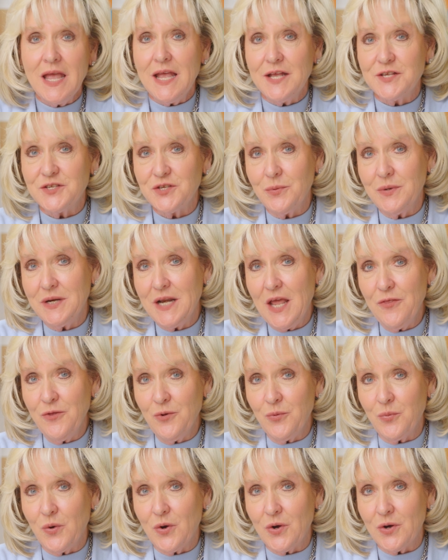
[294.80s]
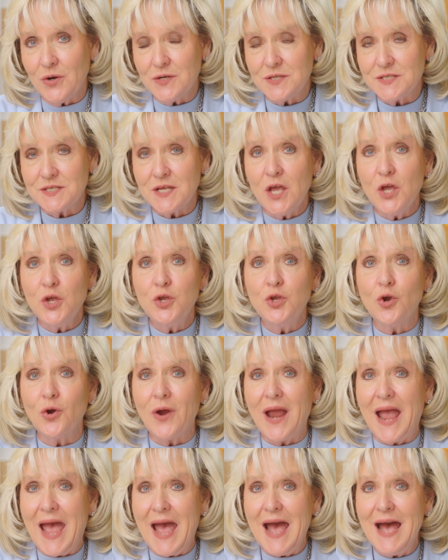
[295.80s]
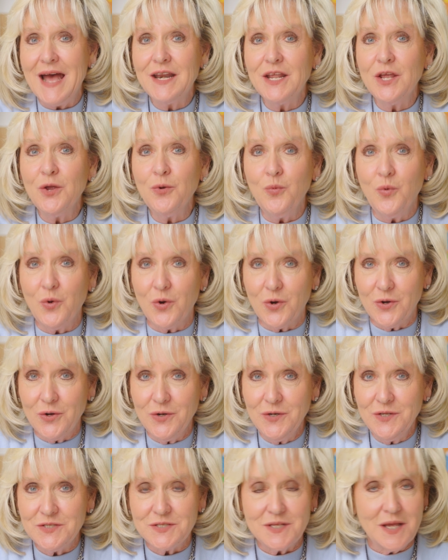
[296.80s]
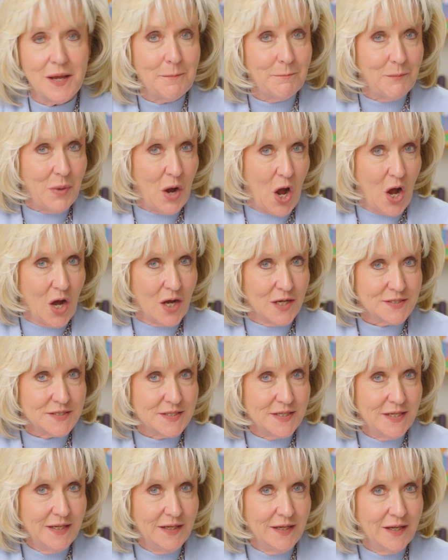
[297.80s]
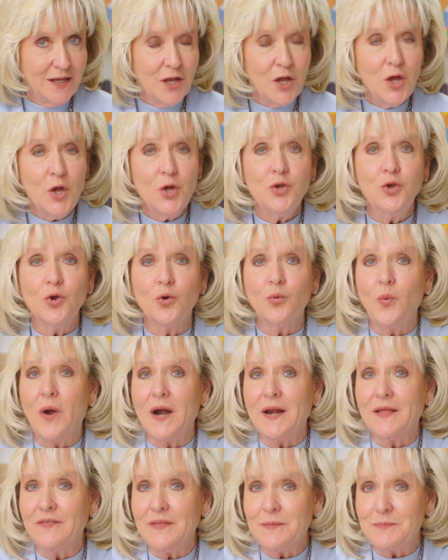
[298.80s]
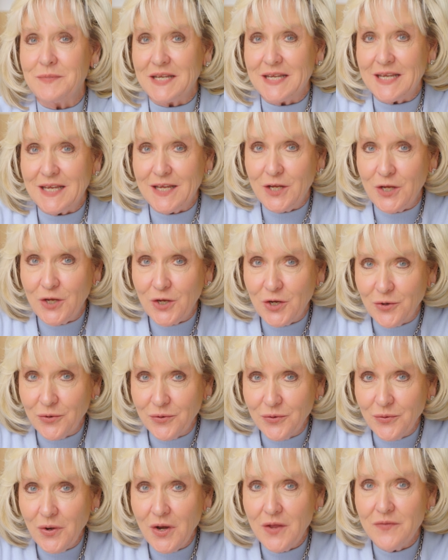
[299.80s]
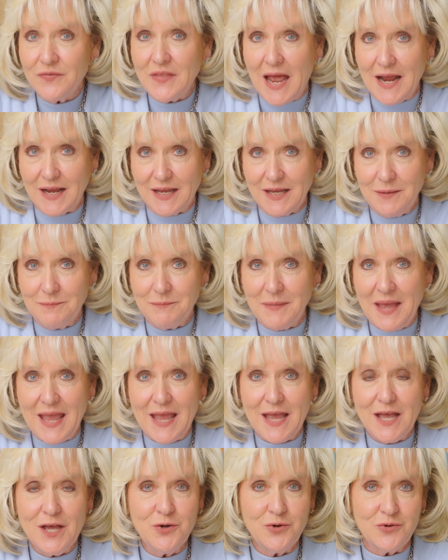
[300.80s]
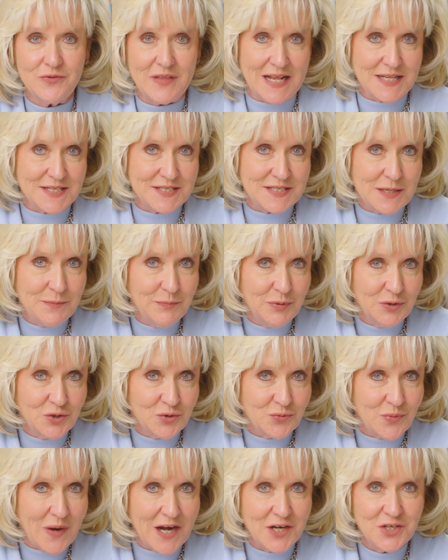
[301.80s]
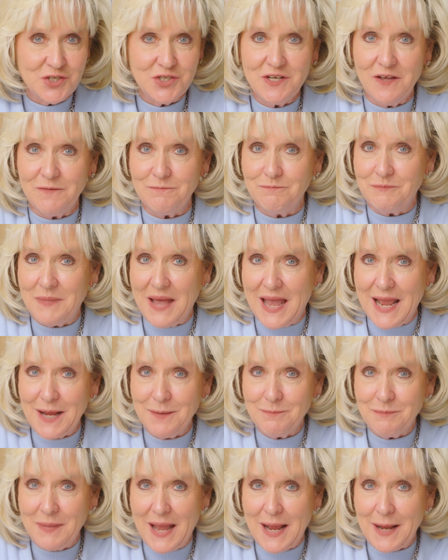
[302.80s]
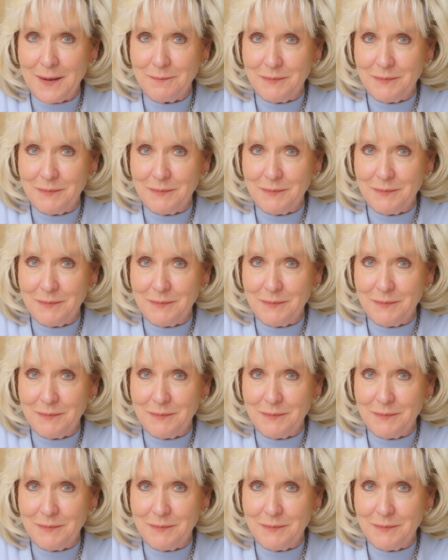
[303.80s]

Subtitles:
So in other words, you're adding words, pausing, You're wanting them to hear that command or that simple direction of bang, bang,